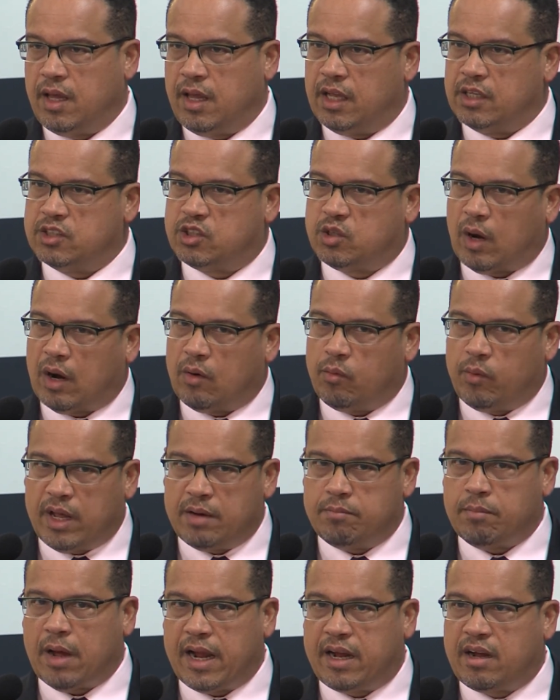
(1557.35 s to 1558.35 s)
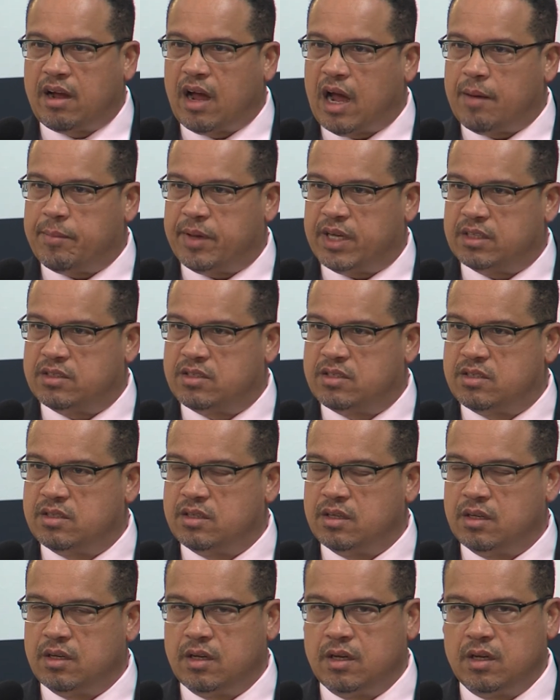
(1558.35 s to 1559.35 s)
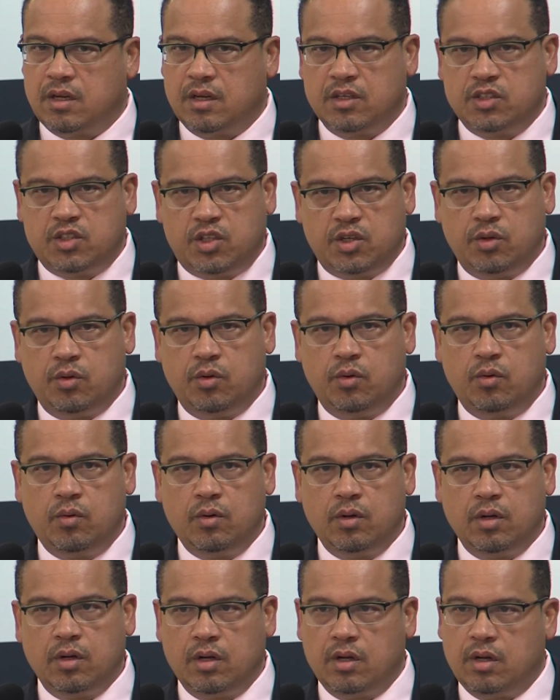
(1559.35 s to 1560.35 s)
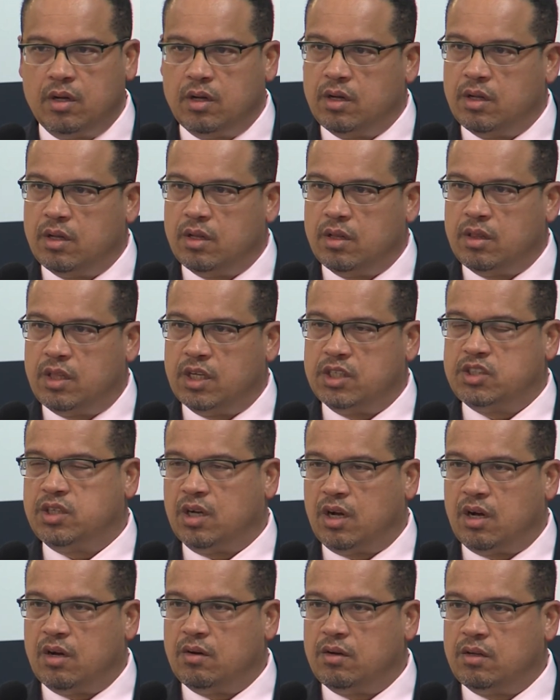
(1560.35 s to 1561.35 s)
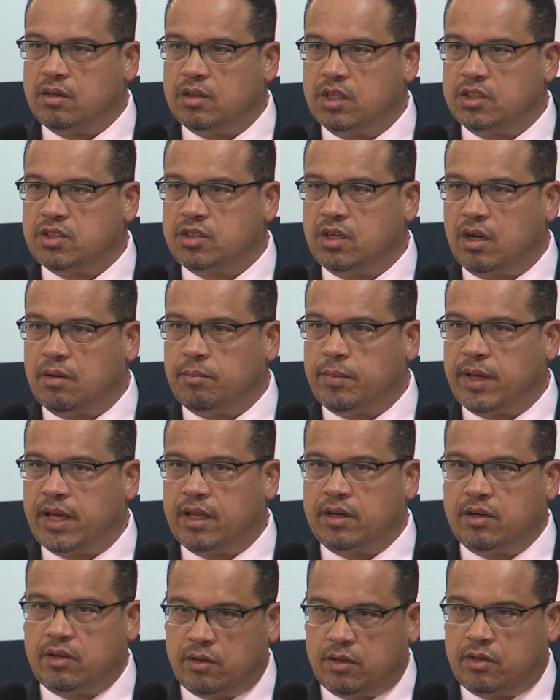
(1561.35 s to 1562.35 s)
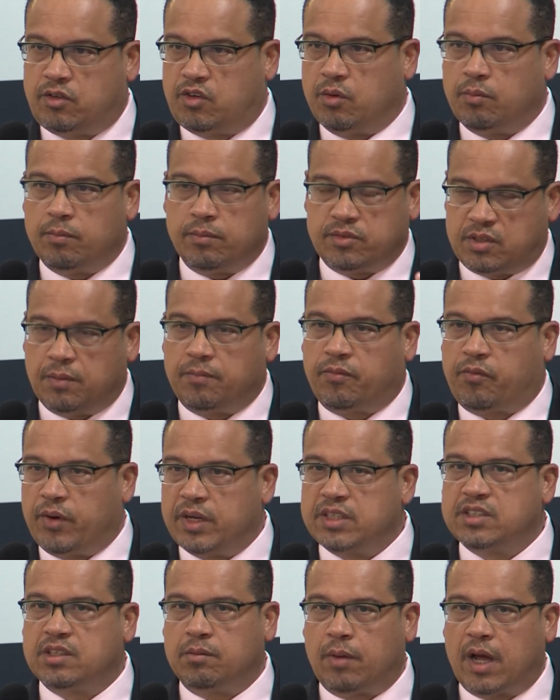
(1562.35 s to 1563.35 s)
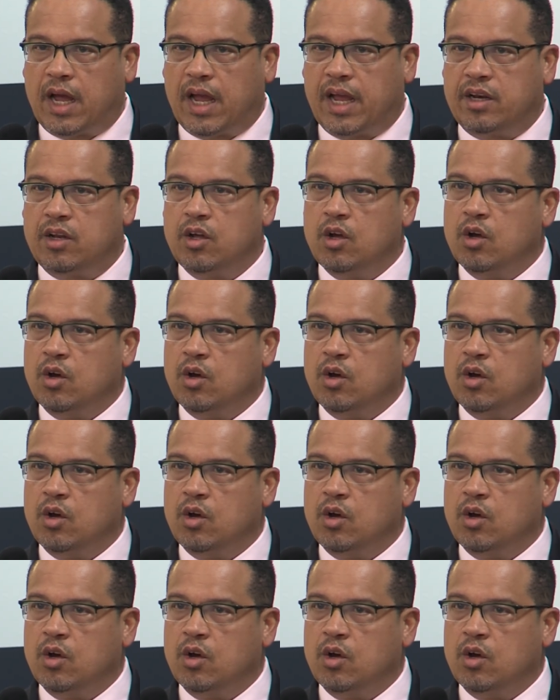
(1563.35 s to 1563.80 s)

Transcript: And so I read my comments to this young man, to some friends of mine